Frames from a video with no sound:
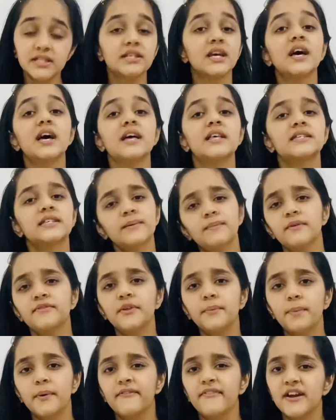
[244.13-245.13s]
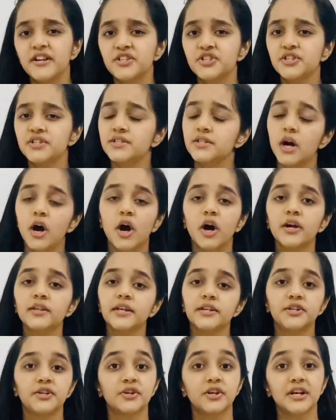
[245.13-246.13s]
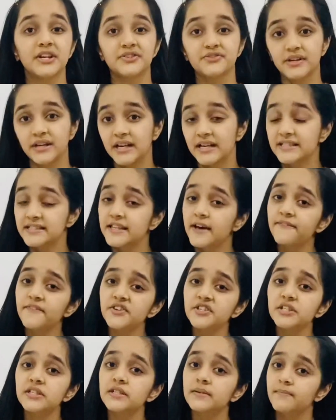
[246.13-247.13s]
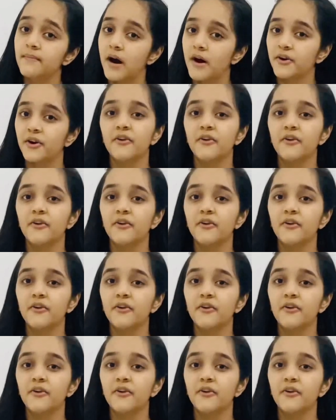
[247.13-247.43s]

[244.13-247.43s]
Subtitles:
Some of the preventions are that you can drink a sufficient amount of